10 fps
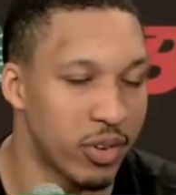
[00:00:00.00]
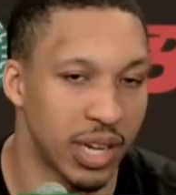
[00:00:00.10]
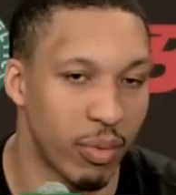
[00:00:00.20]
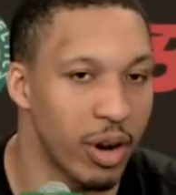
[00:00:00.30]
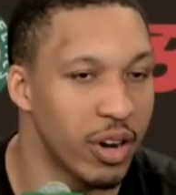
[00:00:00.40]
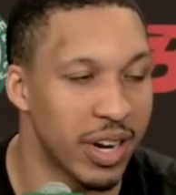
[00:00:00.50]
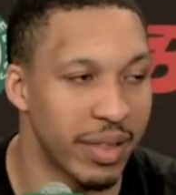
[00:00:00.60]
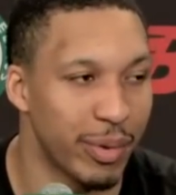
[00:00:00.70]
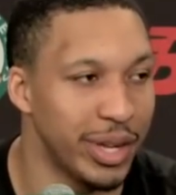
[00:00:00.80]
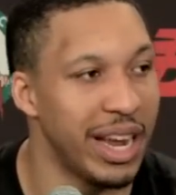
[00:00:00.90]
him understand we're in,
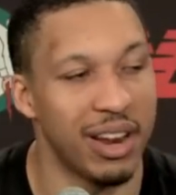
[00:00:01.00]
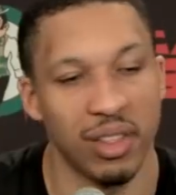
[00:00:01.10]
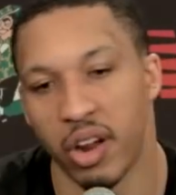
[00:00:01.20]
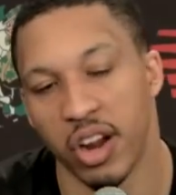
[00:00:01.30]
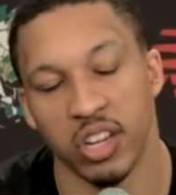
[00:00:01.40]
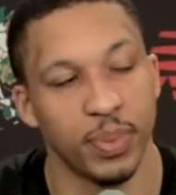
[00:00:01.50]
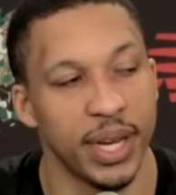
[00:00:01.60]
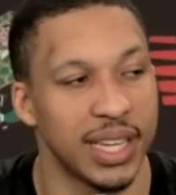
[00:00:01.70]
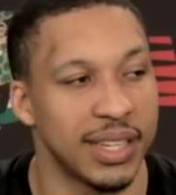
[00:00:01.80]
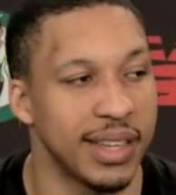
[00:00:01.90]
in their
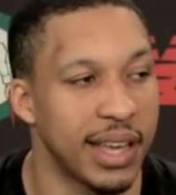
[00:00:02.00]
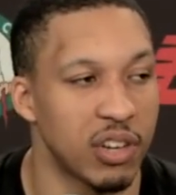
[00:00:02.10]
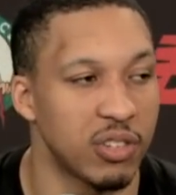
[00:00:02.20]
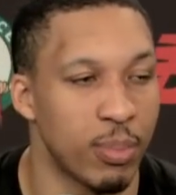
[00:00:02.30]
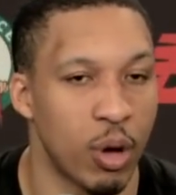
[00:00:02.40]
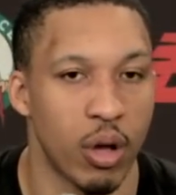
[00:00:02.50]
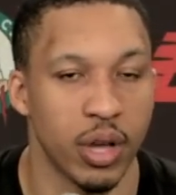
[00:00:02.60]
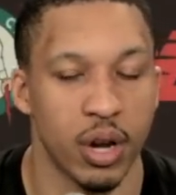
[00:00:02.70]
airspace as they catch the ball.